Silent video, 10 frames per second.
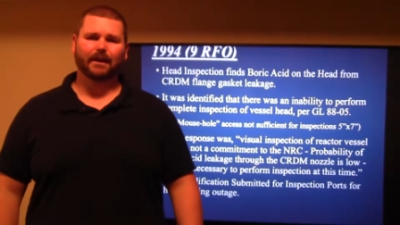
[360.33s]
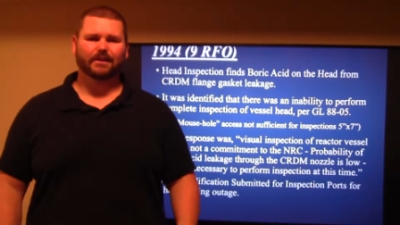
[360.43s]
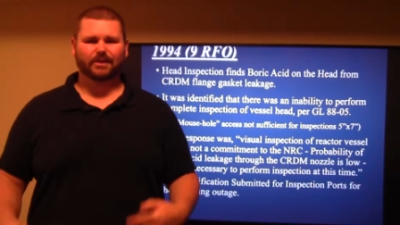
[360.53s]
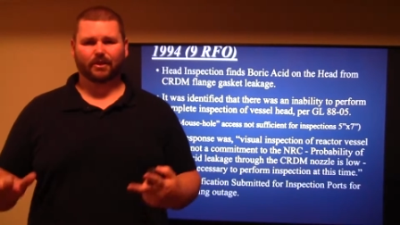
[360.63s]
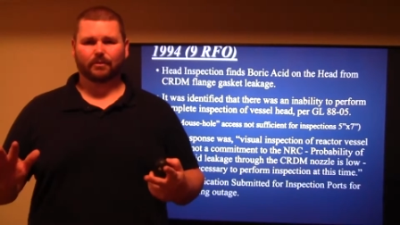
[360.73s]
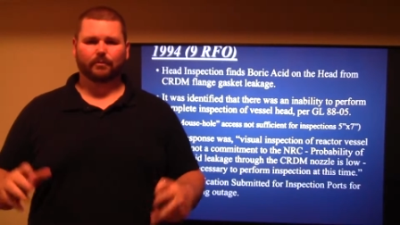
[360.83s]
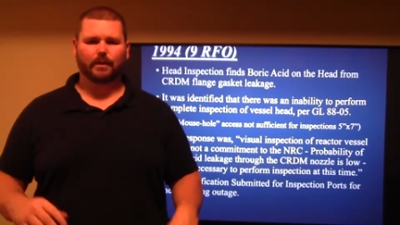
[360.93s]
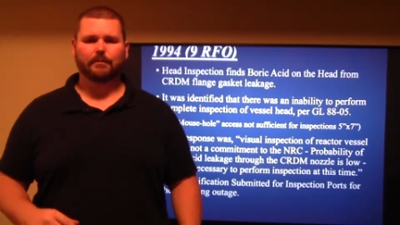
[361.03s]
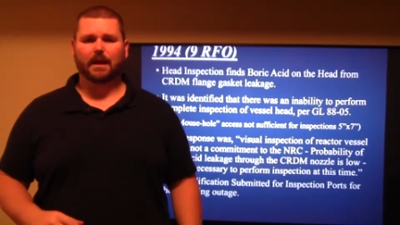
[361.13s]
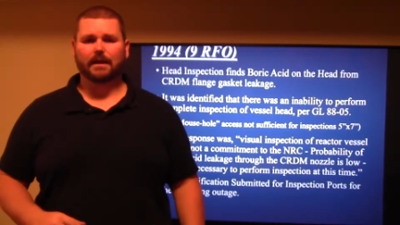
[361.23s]
So
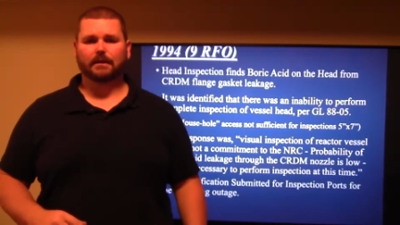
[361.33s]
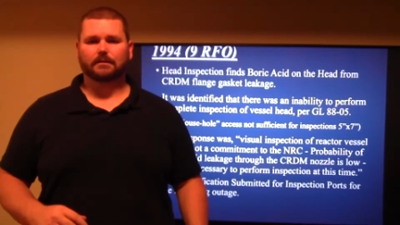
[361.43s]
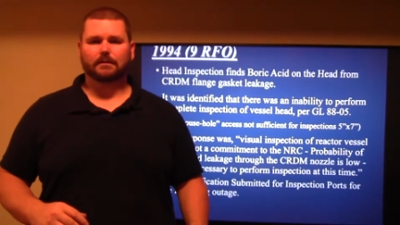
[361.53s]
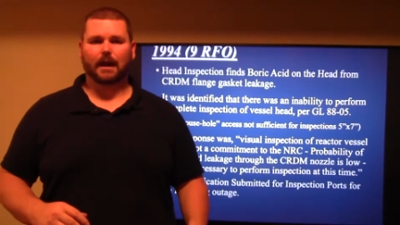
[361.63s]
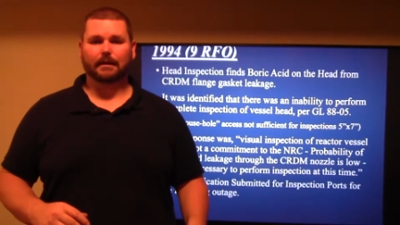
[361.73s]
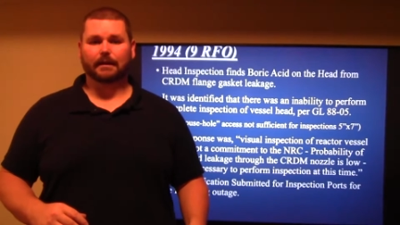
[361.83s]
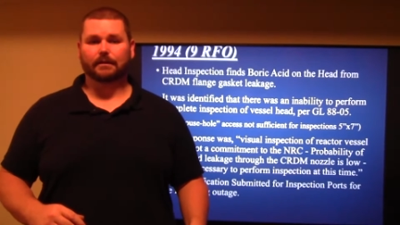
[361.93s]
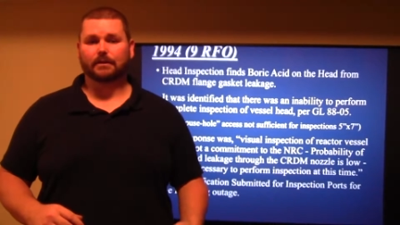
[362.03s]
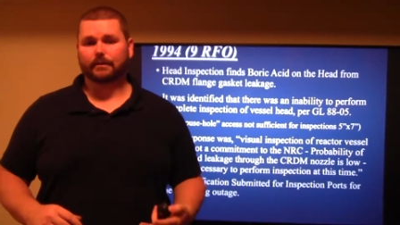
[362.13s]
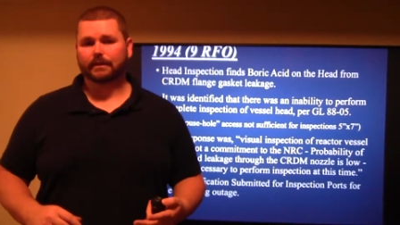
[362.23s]
we may not need to
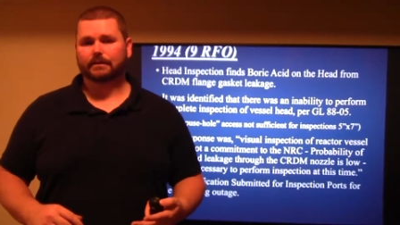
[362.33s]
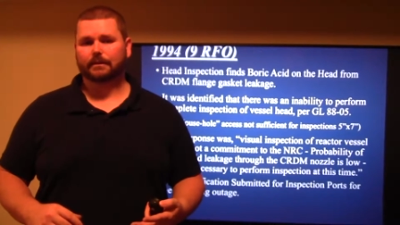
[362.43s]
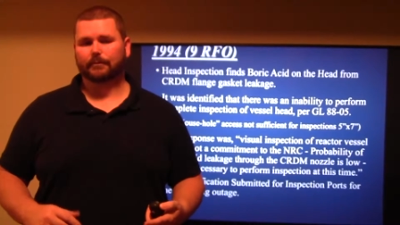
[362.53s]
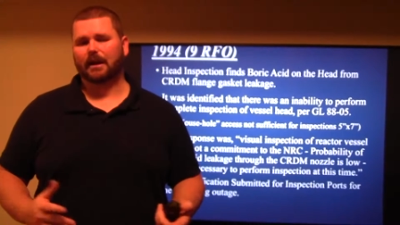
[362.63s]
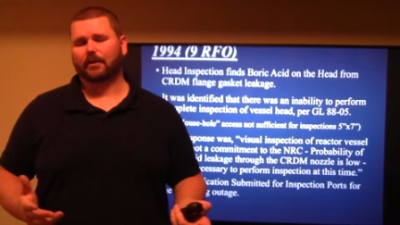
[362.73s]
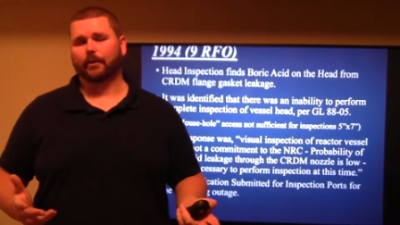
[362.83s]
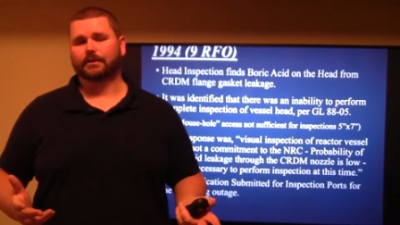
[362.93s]
do this, and we're not